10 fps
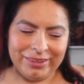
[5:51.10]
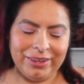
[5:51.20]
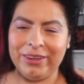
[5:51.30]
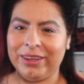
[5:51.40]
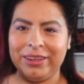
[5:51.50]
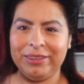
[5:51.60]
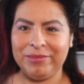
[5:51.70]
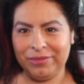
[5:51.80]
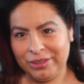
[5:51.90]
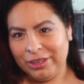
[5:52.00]
Ugh.
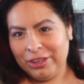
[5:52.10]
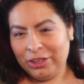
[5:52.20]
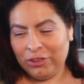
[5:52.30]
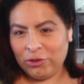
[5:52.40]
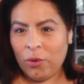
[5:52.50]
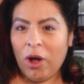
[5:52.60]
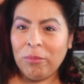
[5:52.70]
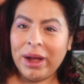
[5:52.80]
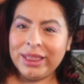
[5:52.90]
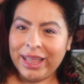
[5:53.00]
To all
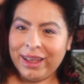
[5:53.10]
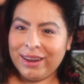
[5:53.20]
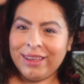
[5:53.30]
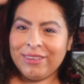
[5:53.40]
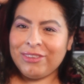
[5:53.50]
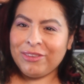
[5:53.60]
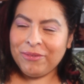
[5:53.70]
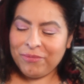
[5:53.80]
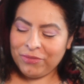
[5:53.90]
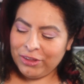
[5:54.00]
my ladies
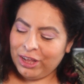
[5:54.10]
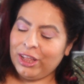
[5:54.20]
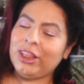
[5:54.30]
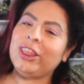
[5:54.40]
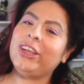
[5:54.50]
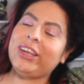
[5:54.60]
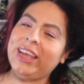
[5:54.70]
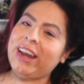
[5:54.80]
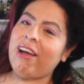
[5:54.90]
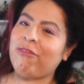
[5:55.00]

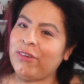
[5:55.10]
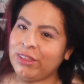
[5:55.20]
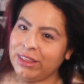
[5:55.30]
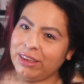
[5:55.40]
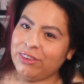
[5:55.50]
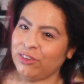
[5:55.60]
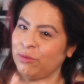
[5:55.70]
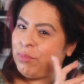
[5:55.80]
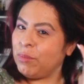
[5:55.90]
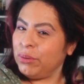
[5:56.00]
looking
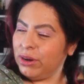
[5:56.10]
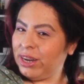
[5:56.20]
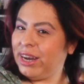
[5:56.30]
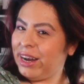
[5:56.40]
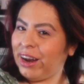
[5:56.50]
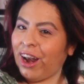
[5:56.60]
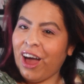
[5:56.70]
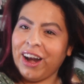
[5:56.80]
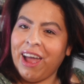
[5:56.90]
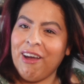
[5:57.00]
effortless, but putting in a
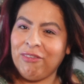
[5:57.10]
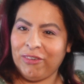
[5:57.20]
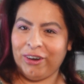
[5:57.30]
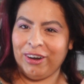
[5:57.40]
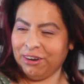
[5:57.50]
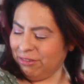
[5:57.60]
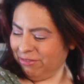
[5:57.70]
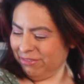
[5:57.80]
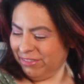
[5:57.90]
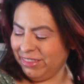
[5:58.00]
lot of effort,
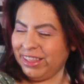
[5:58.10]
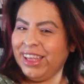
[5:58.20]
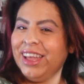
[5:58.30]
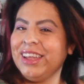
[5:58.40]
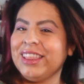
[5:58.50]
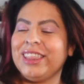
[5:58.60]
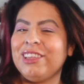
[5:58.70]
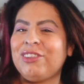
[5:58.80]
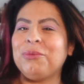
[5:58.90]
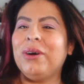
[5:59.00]

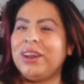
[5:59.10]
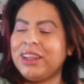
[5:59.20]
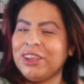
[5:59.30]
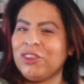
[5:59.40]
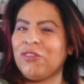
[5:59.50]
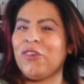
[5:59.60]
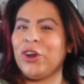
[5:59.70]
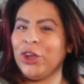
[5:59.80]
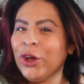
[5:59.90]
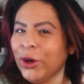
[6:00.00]
this one is for
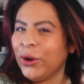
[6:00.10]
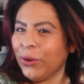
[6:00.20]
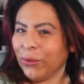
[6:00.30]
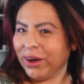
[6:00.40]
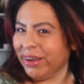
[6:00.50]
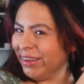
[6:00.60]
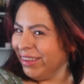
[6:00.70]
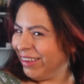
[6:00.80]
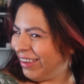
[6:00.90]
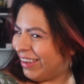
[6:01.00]
you.
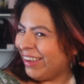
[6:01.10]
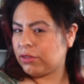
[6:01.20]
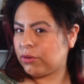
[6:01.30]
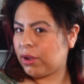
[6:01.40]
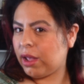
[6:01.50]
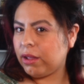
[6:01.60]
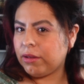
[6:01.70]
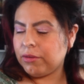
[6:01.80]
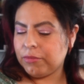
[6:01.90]
That's okay.